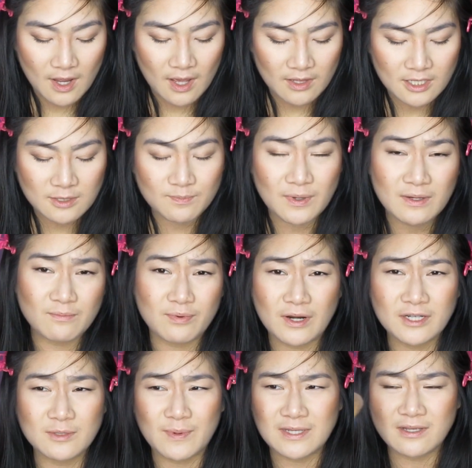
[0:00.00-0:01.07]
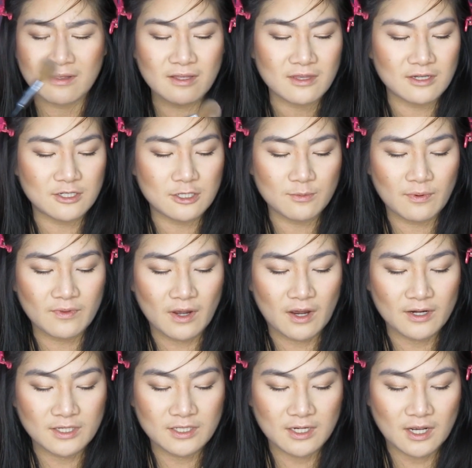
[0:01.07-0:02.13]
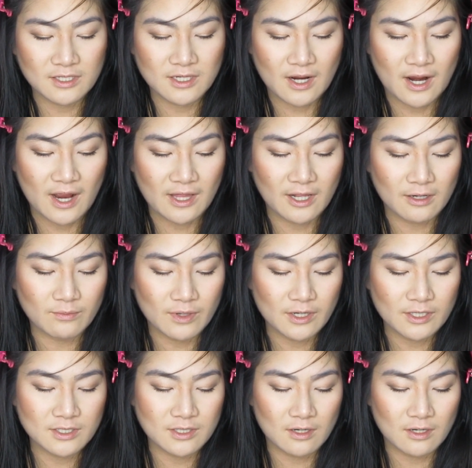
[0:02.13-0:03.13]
And this brush is basically the dupe of the Anastasia highlighting brush.